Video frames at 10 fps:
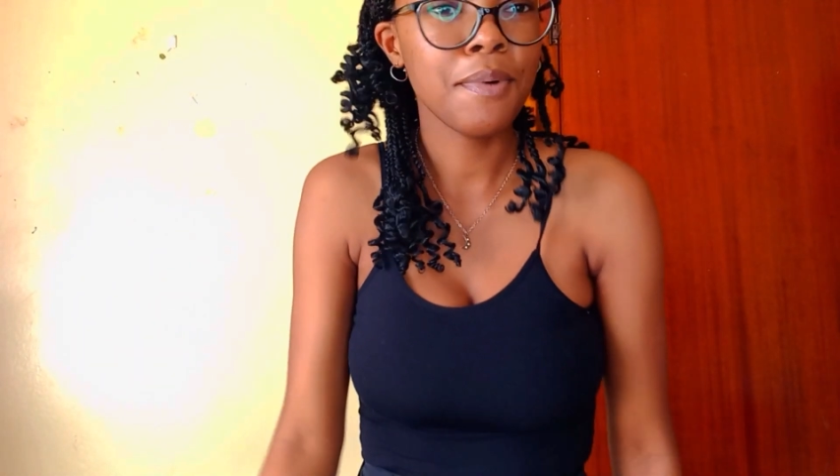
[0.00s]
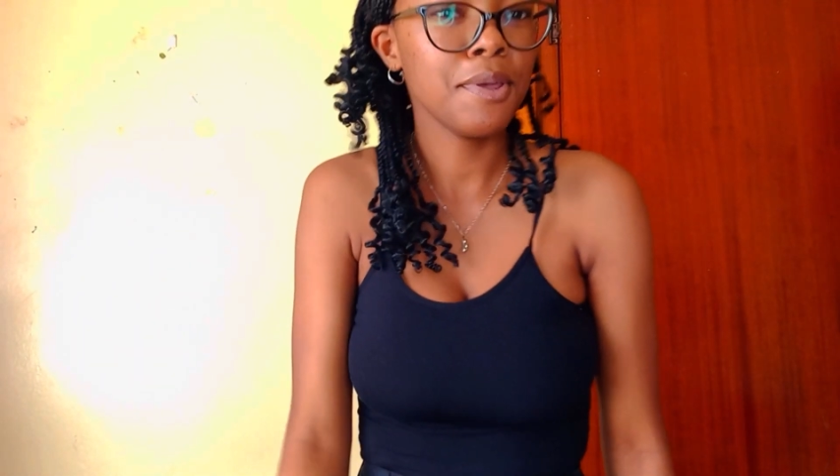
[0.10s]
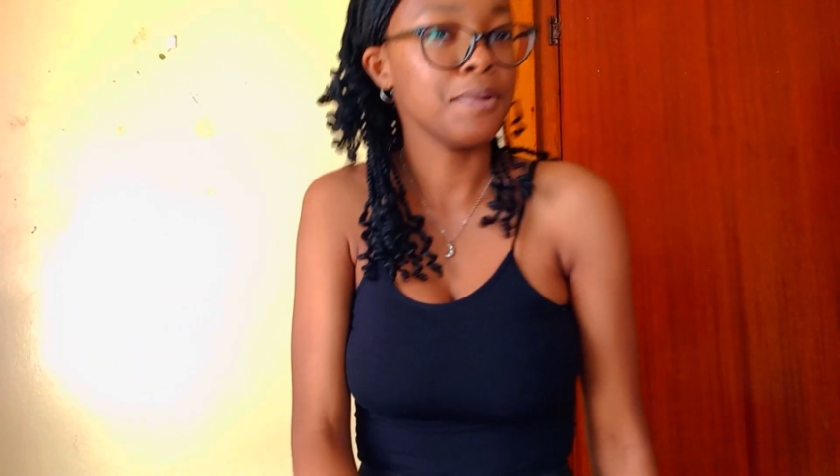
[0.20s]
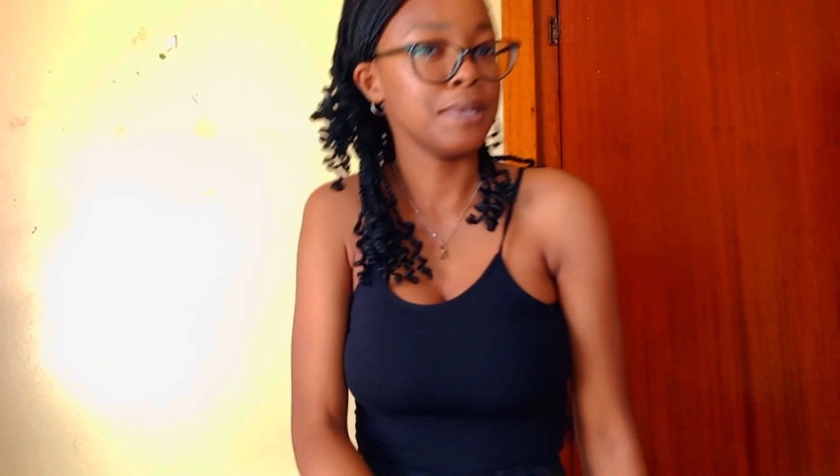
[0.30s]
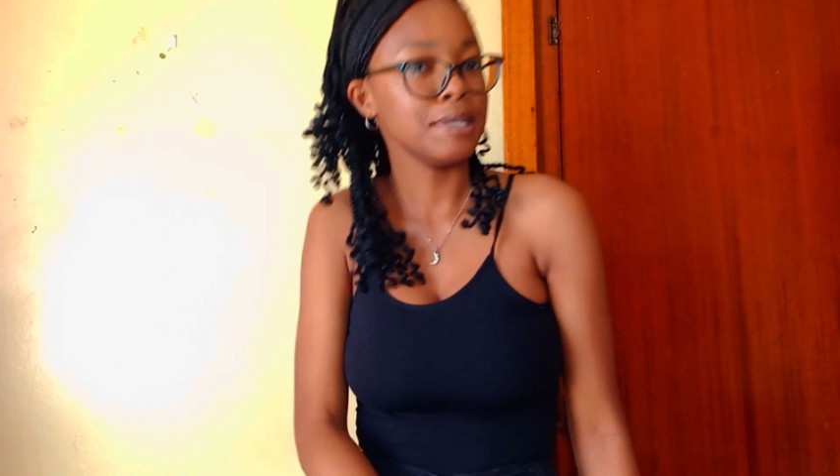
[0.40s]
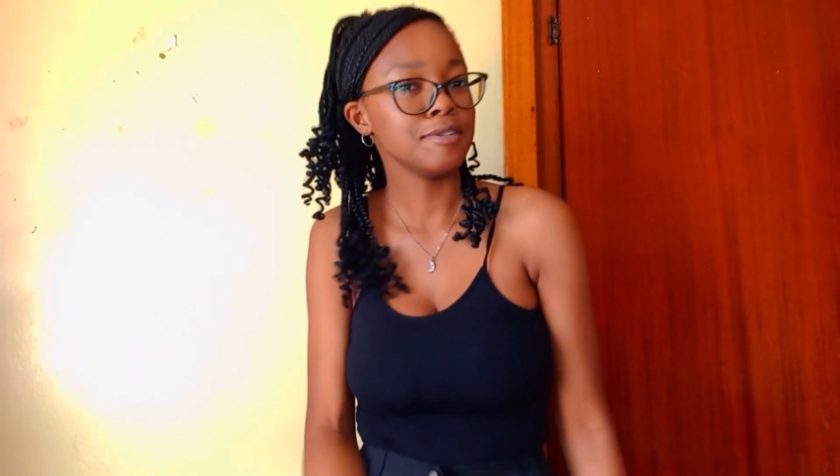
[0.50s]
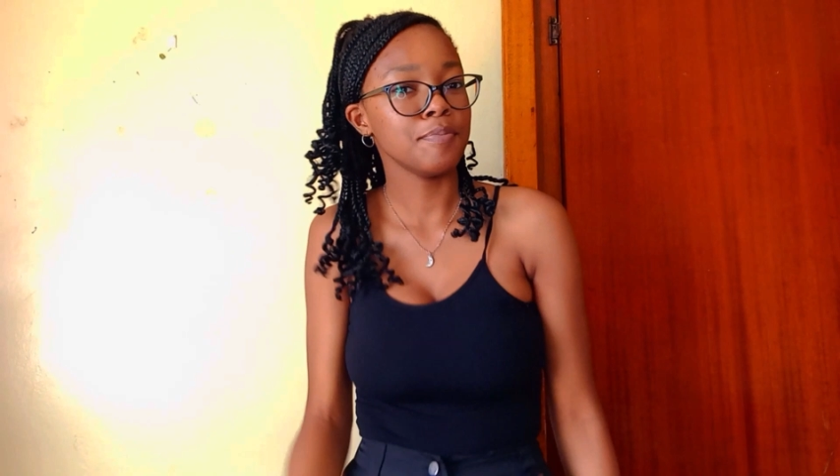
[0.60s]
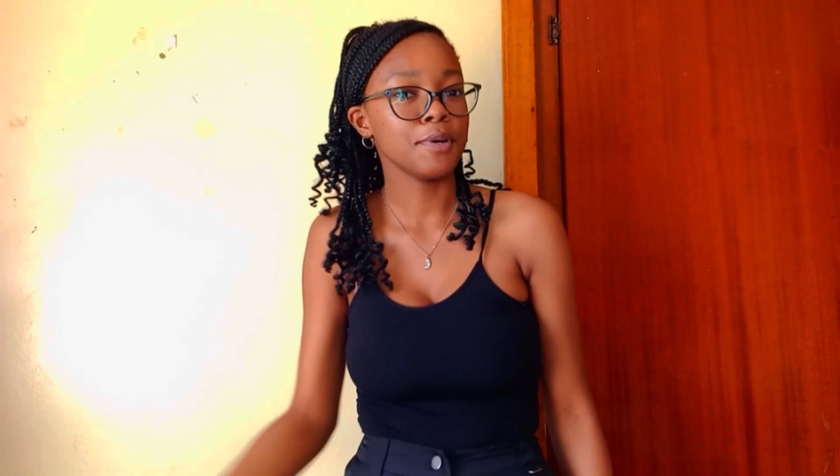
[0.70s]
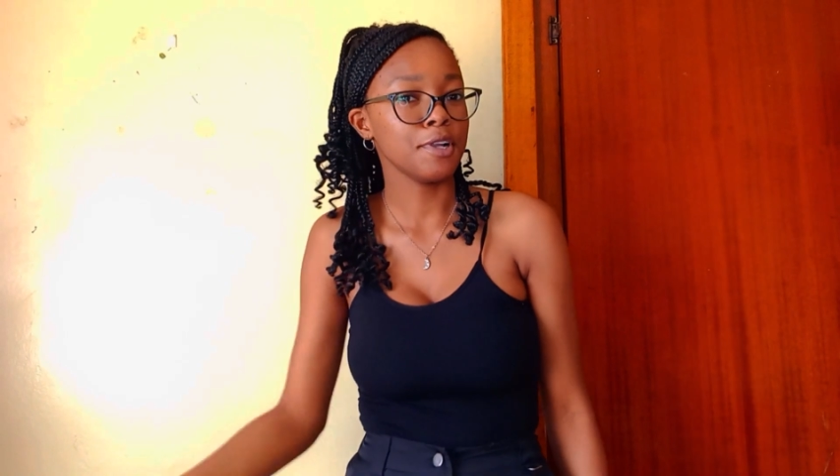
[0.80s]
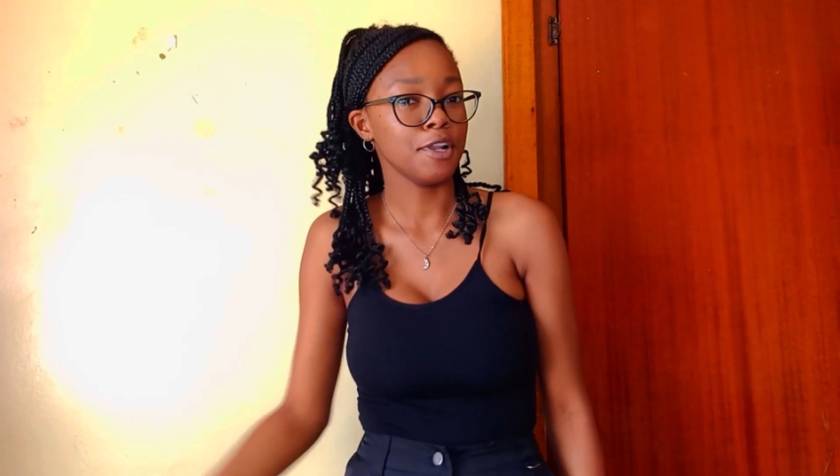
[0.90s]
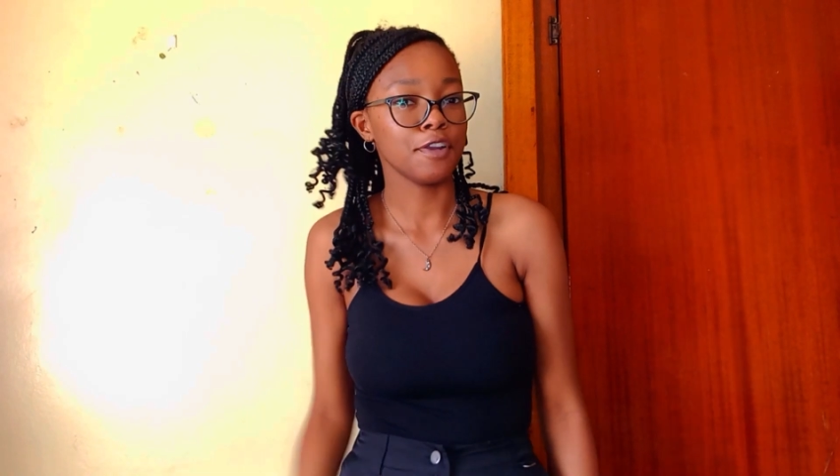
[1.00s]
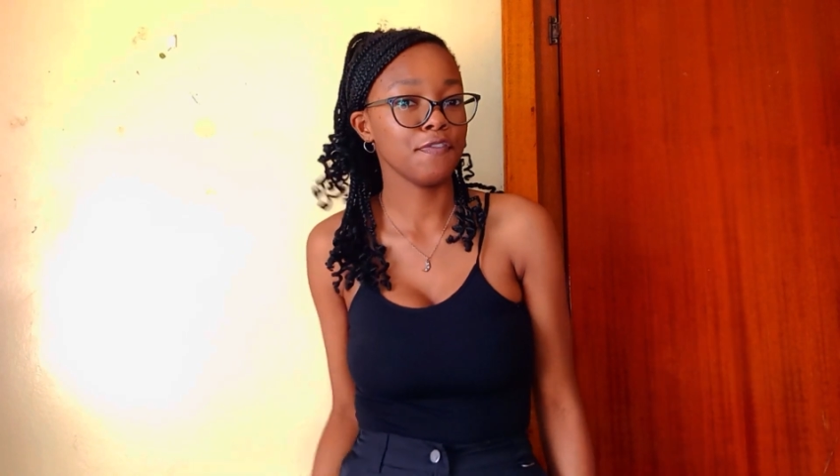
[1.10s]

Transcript: you need to put a lot of